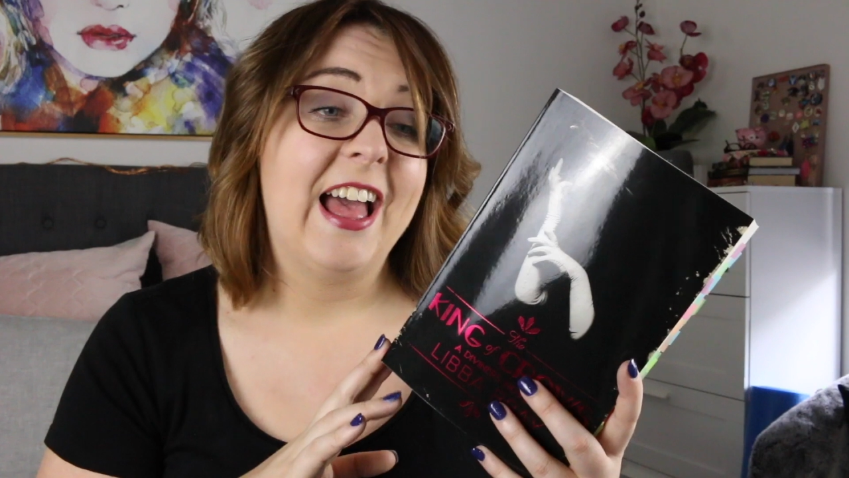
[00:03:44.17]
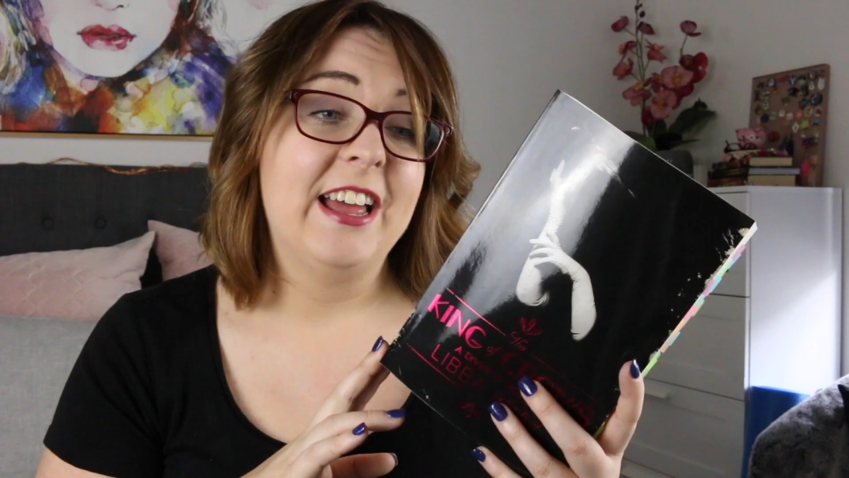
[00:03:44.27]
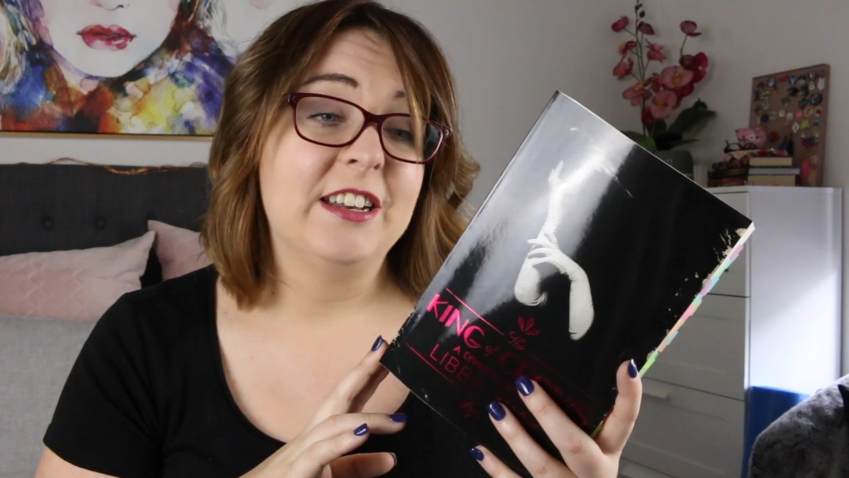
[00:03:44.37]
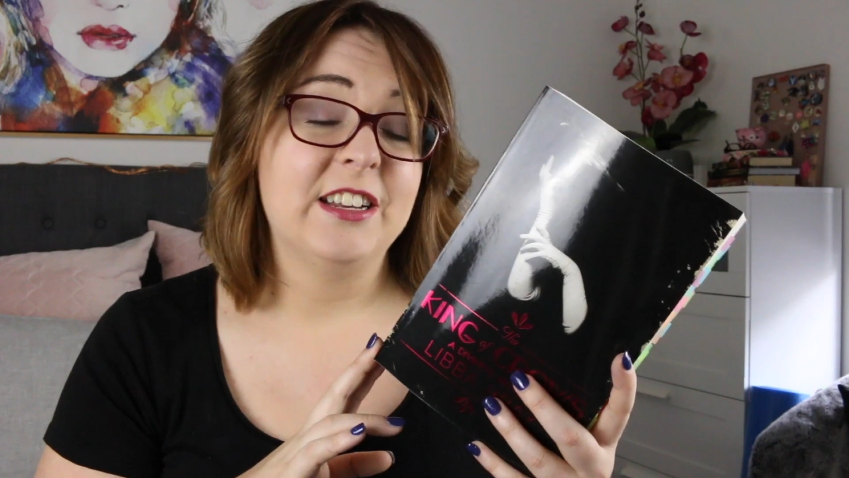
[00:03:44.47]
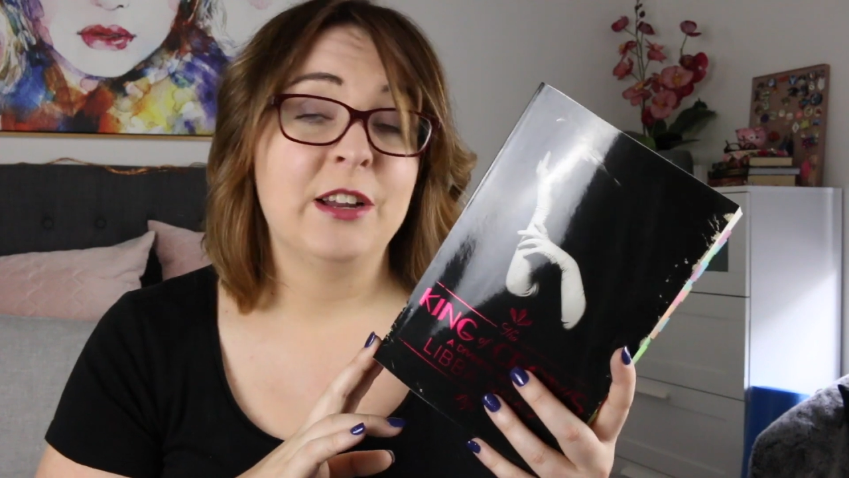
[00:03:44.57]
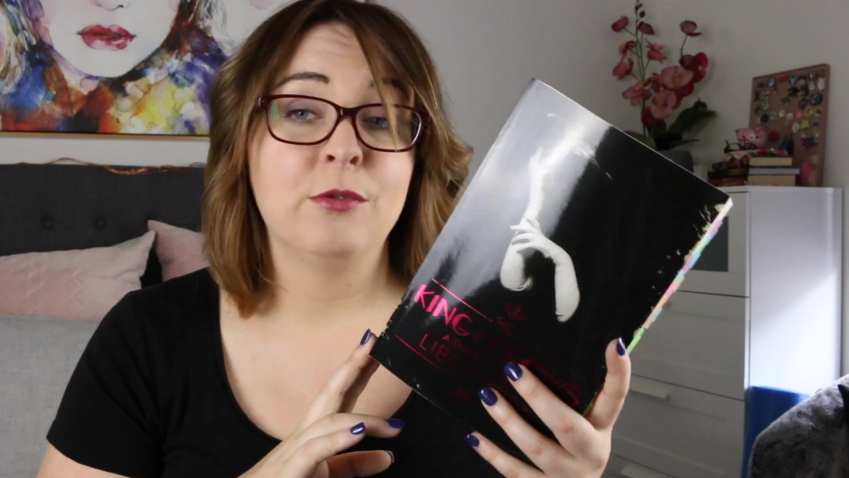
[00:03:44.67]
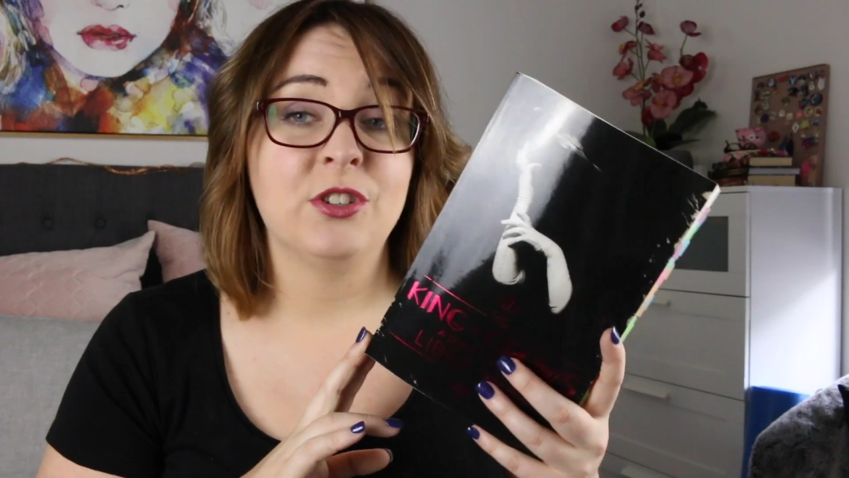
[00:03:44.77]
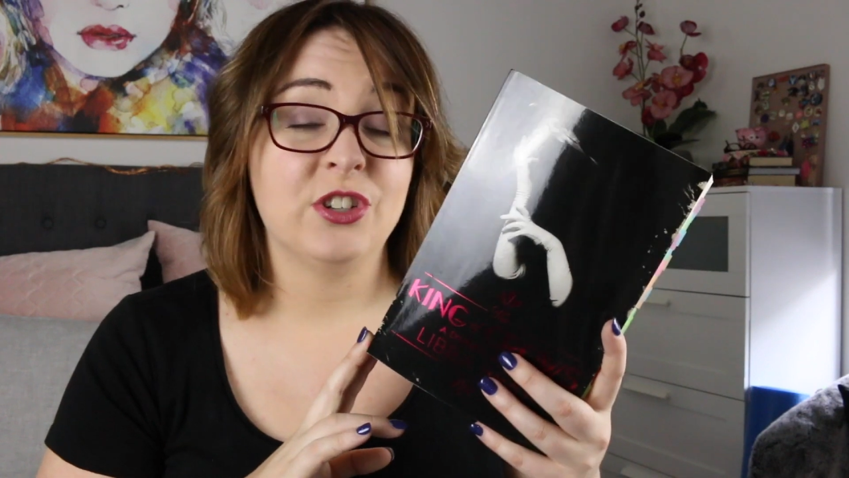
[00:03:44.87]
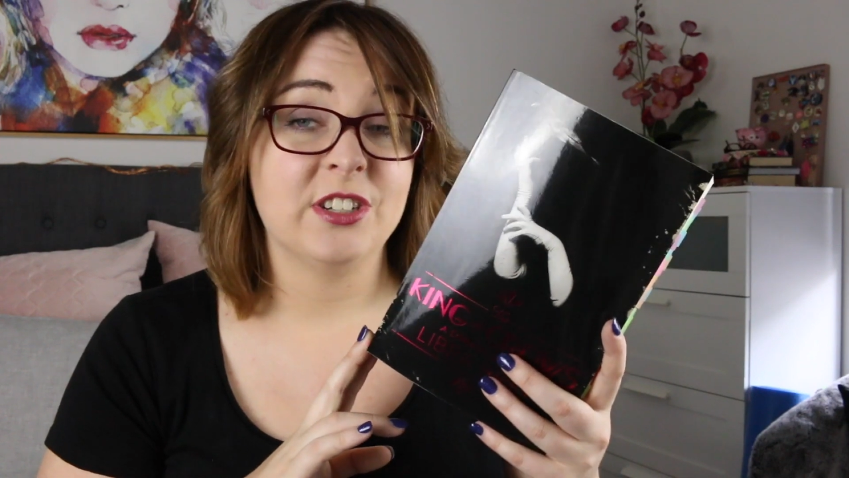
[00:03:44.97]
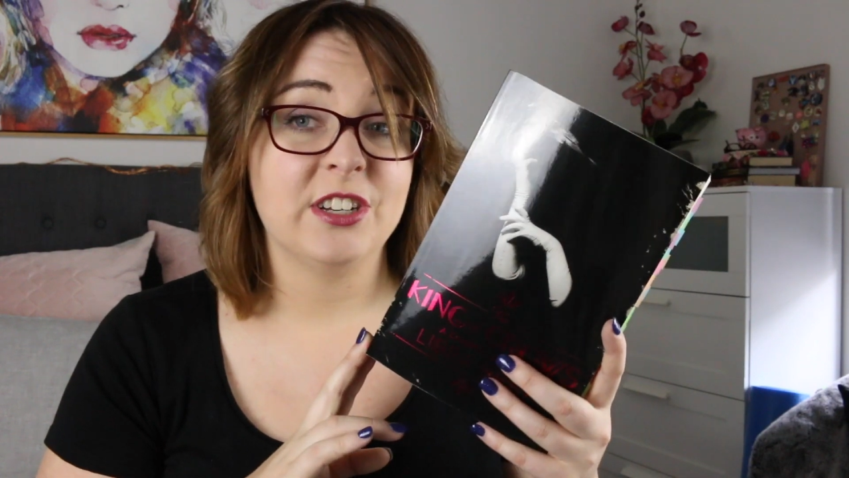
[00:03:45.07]
and it
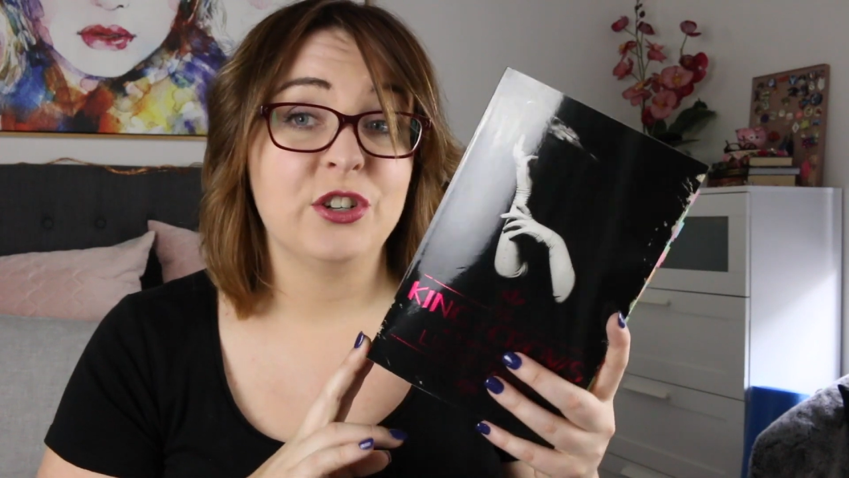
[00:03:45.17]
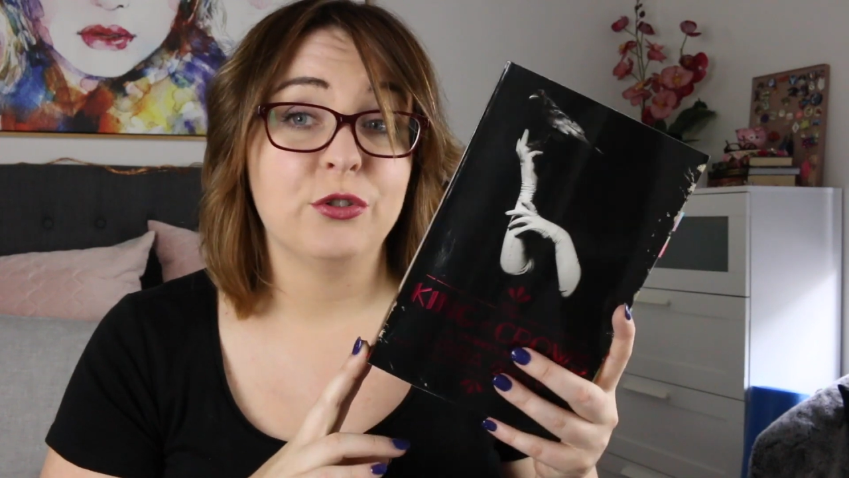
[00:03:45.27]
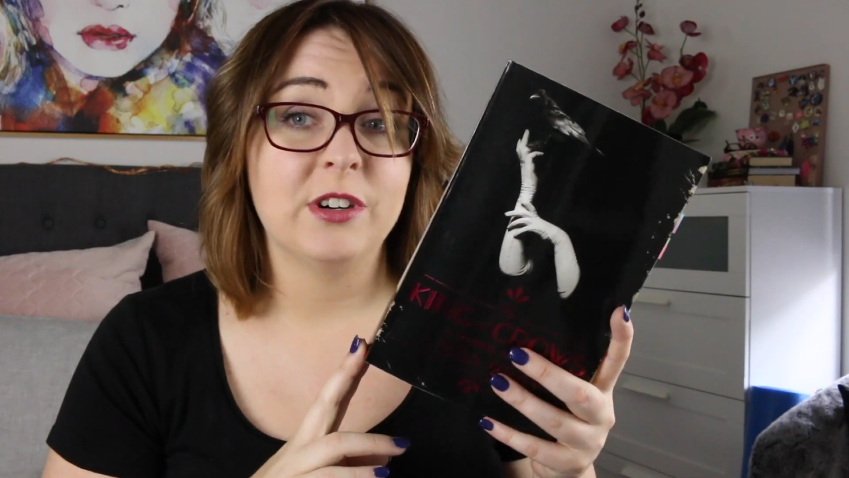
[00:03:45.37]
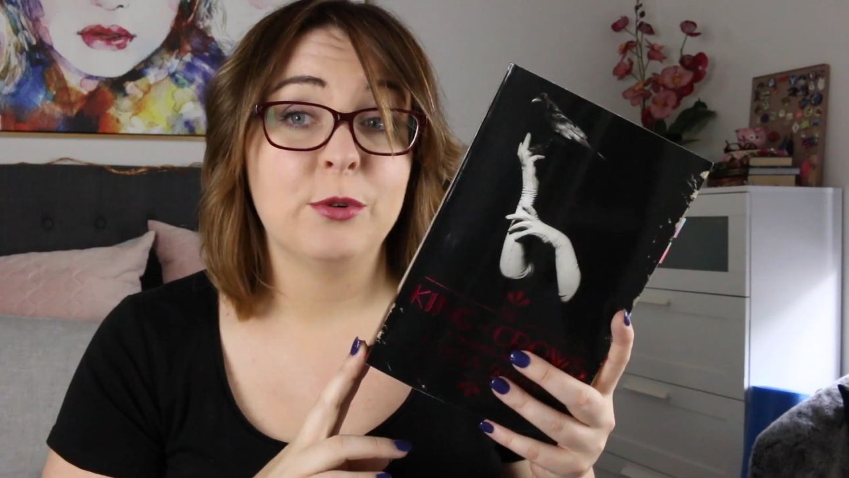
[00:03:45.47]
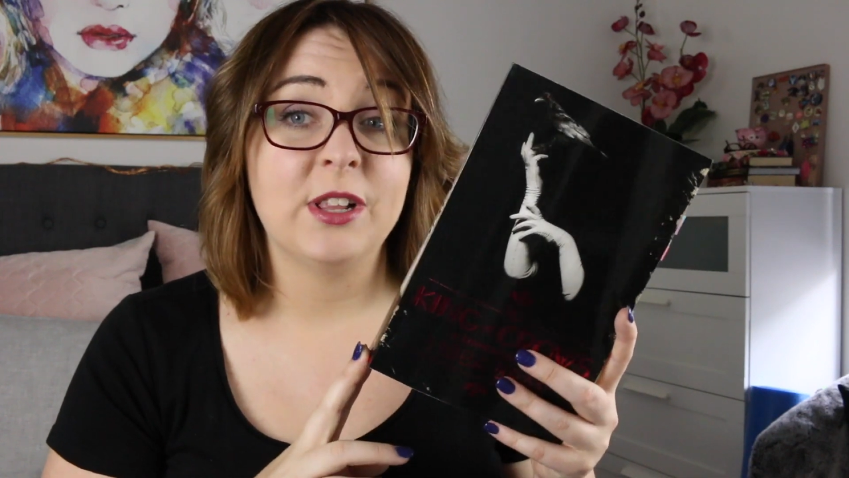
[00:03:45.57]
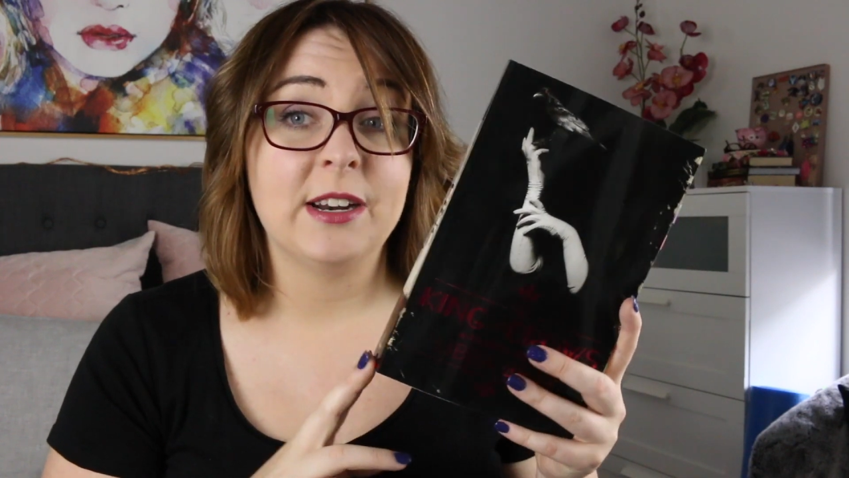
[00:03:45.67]
was just enjoyable,